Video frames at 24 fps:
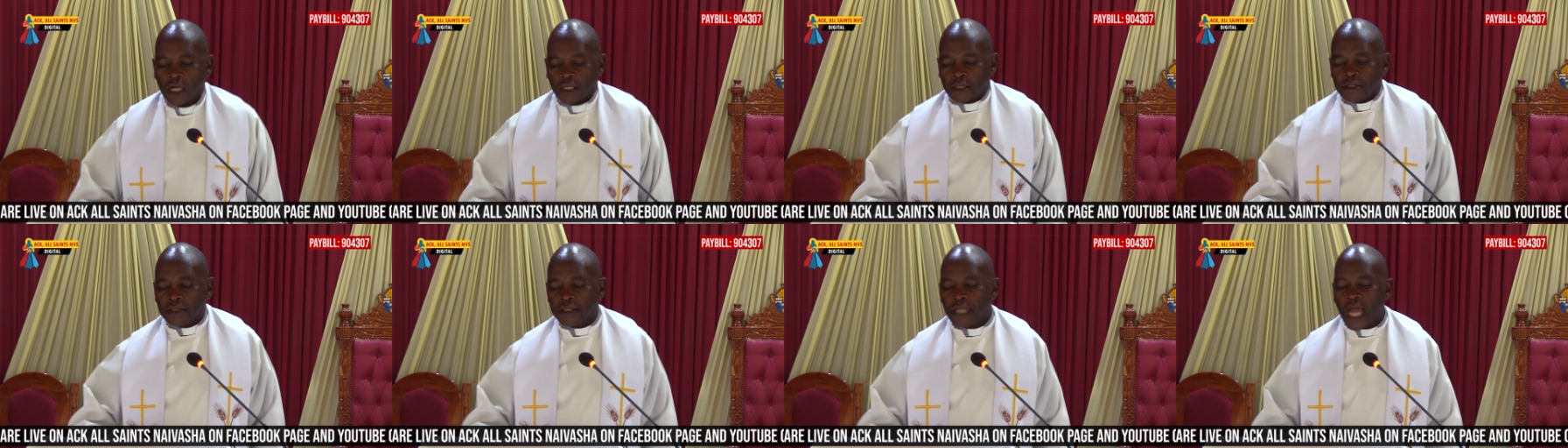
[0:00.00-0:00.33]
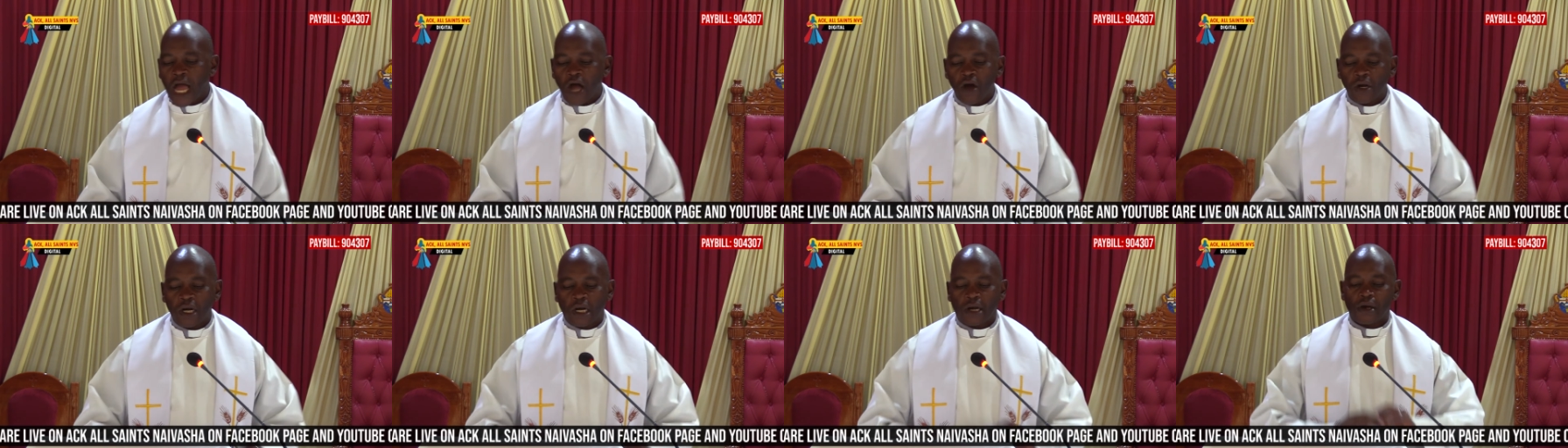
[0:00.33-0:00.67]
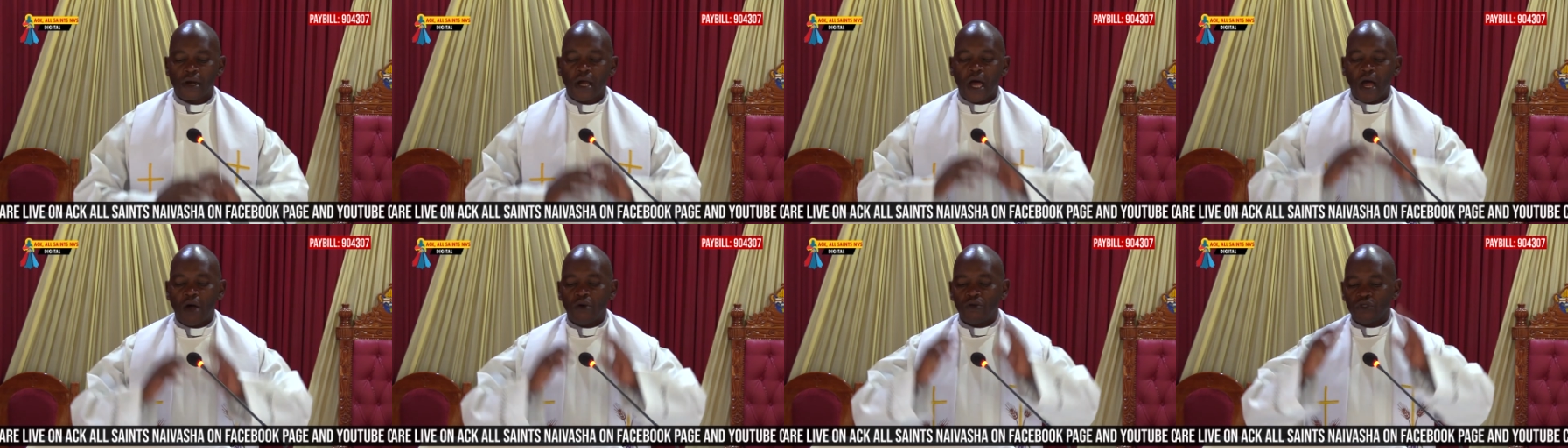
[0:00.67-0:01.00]
now
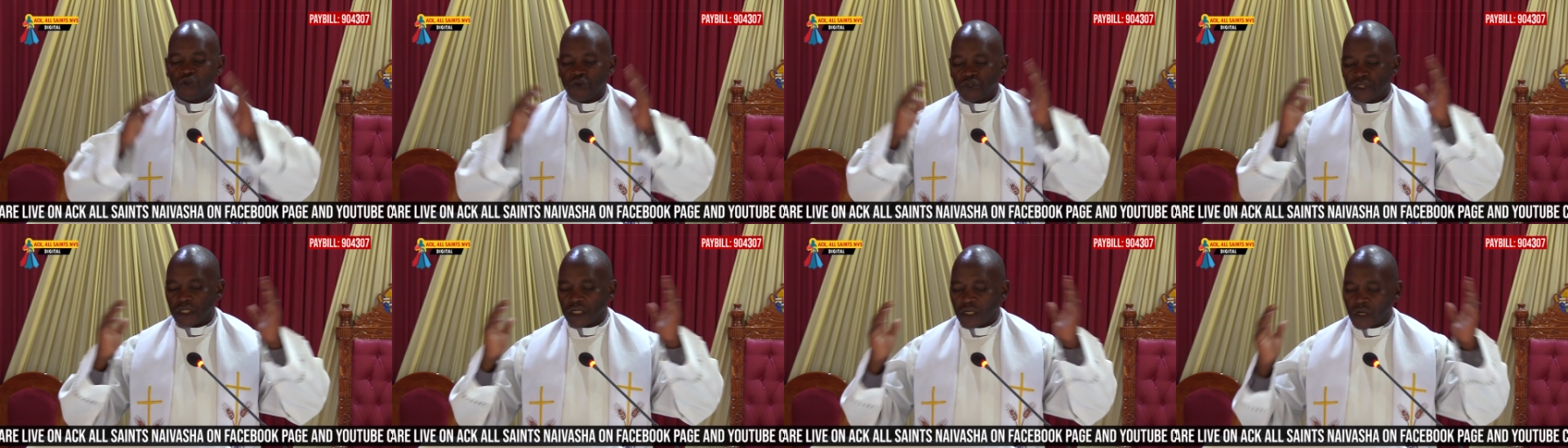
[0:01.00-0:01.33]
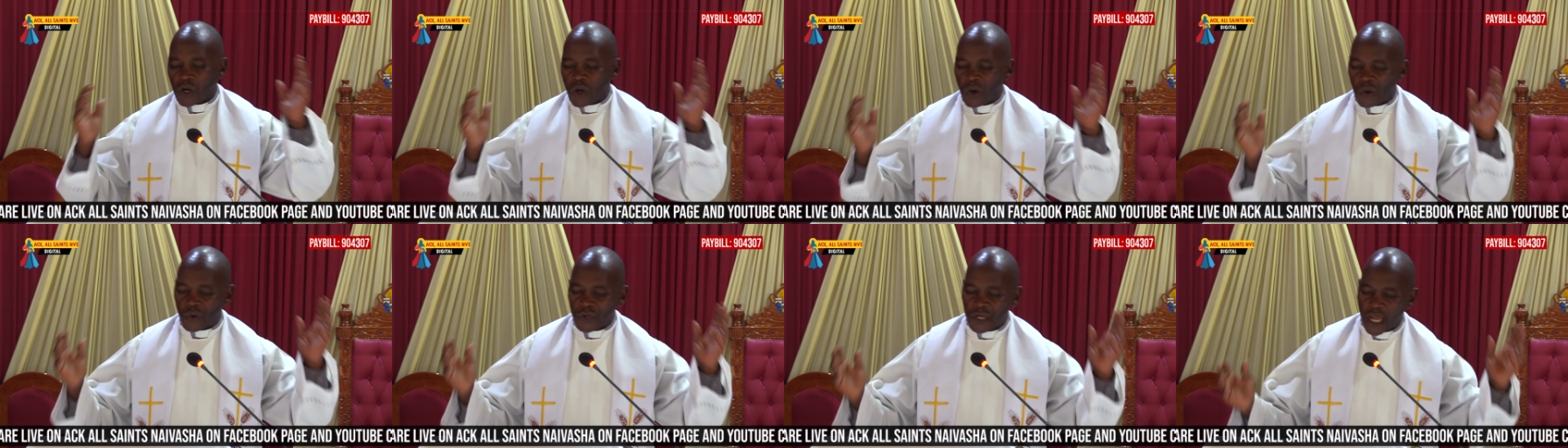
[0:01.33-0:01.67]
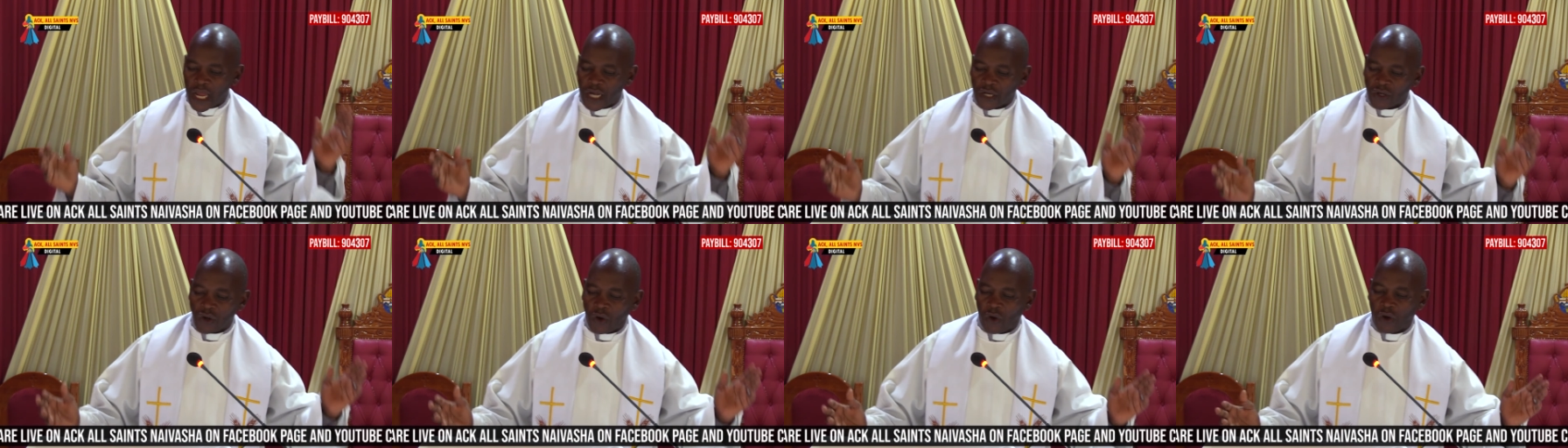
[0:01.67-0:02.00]
crowned with glory
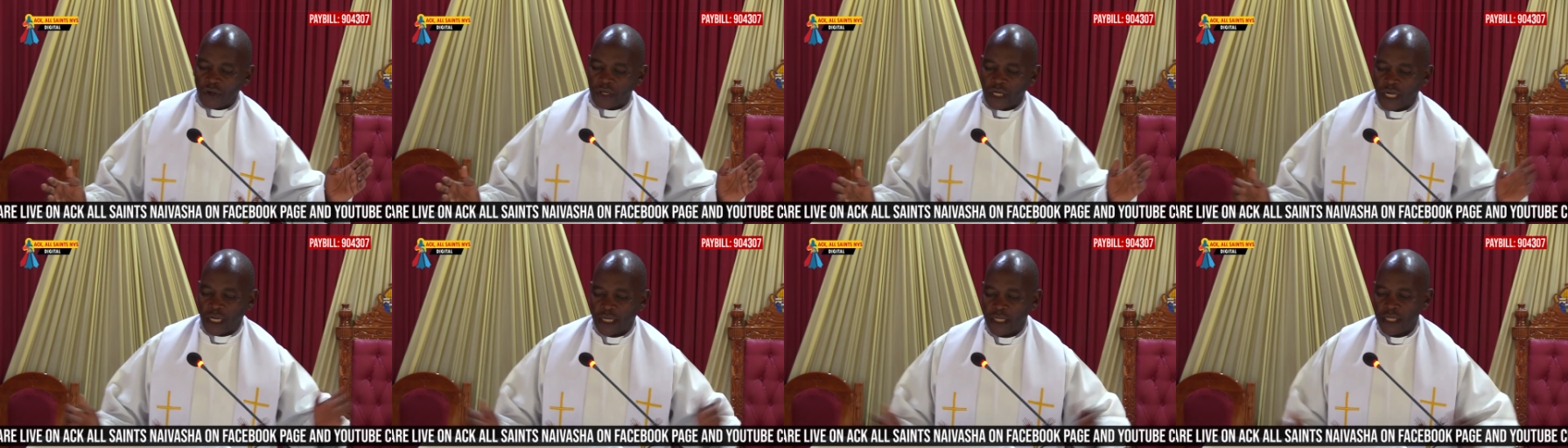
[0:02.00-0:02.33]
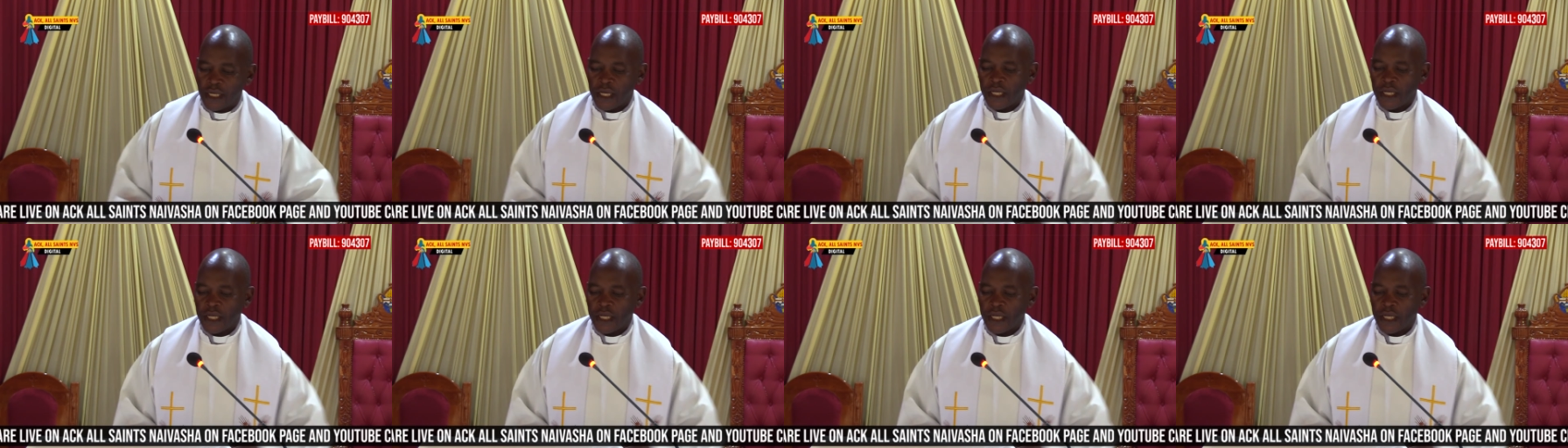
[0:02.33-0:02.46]
and honor